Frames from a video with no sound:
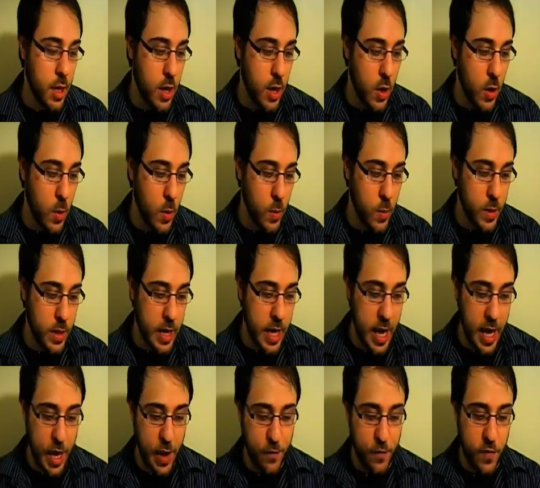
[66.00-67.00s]

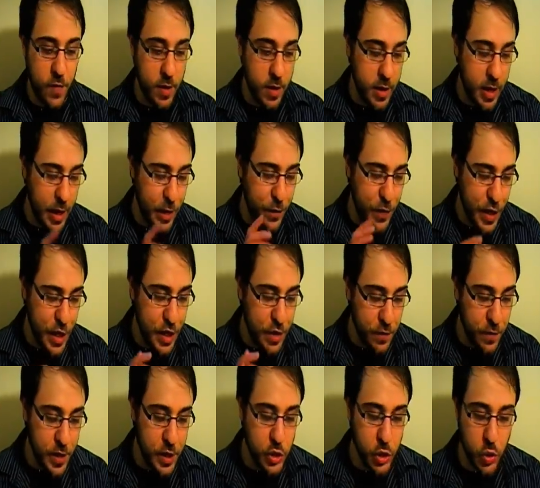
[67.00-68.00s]
Okay, if an
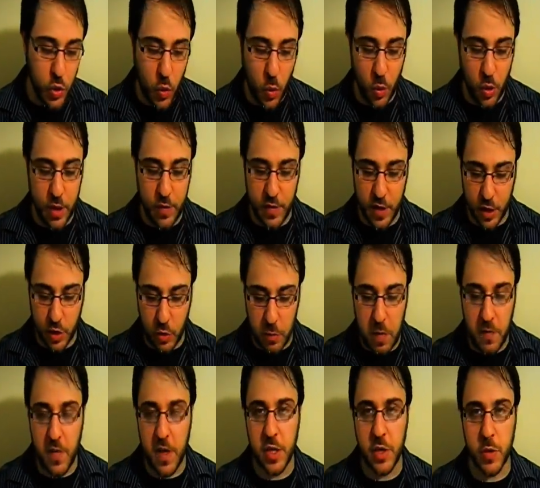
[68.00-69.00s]
individual or even a group
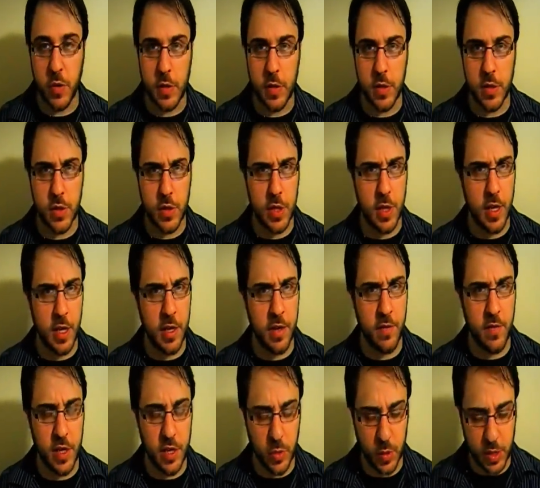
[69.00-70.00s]
of
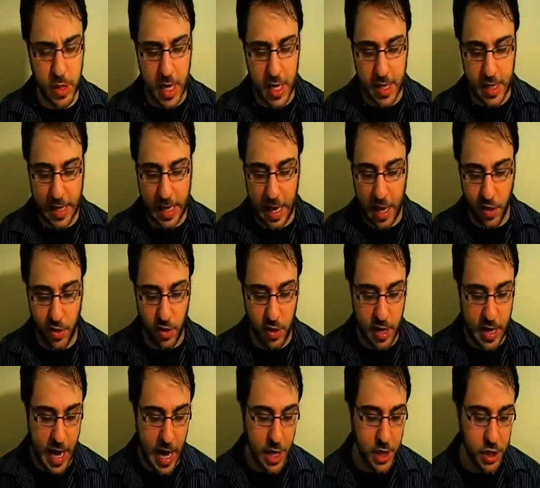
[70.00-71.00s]
individuals got together and
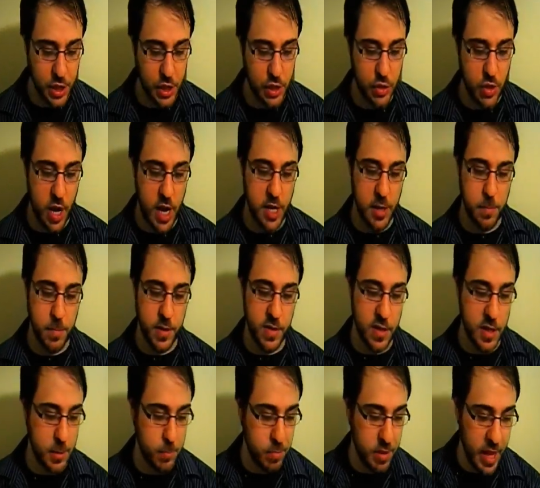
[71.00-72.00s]
actually tried to put
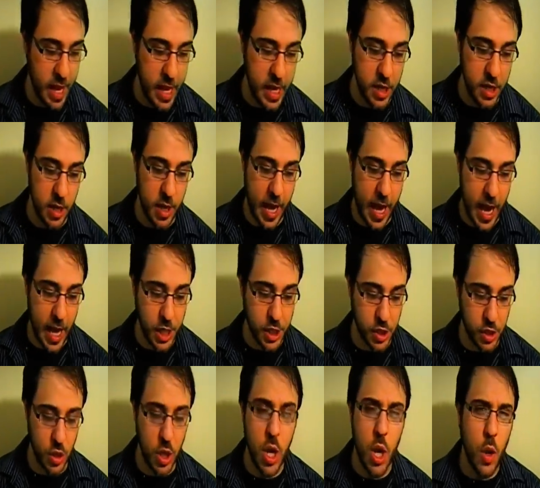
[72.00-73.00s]
this plan into
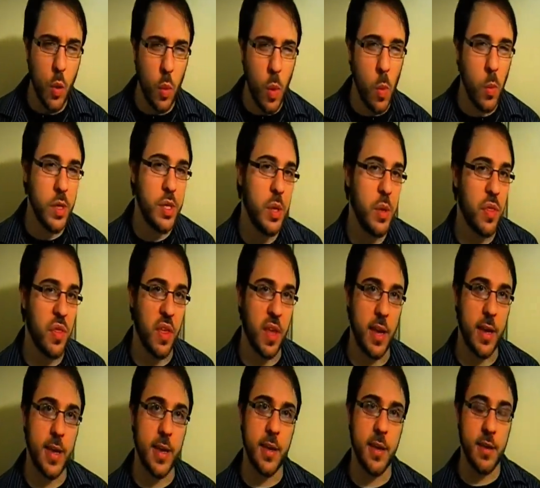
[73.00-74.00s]
action, what would you
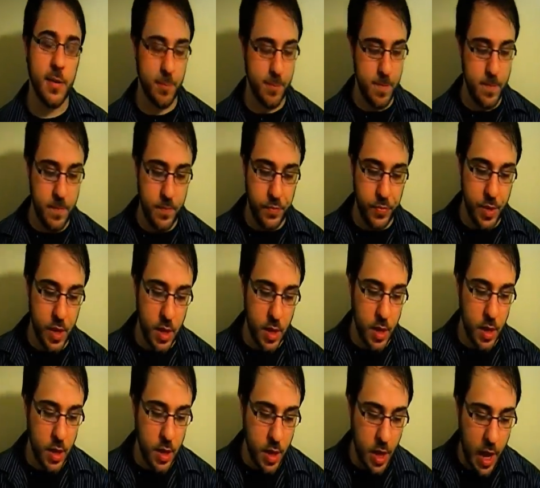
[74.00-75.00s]
think?
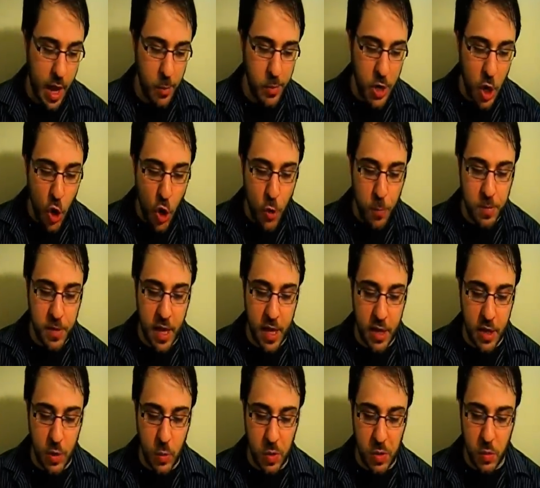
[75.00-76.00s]
I would hope that
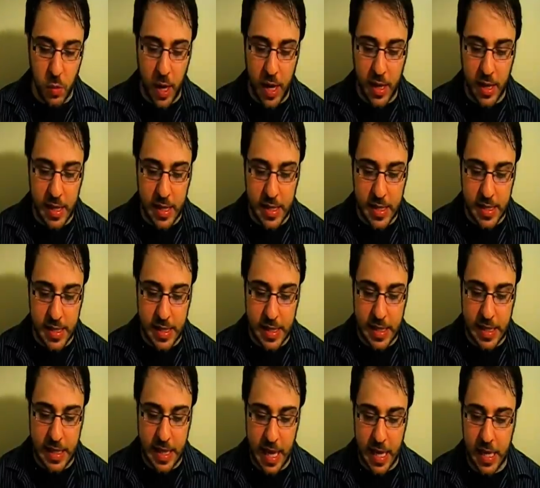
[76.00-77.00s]
you would rightly
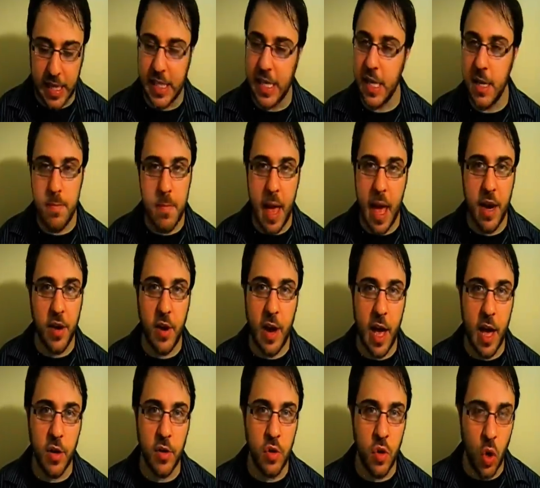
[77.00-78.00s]
see that it didn't matter
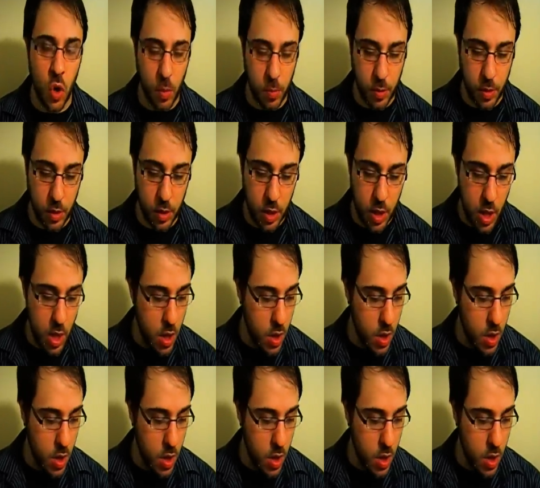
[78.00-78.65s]
how noble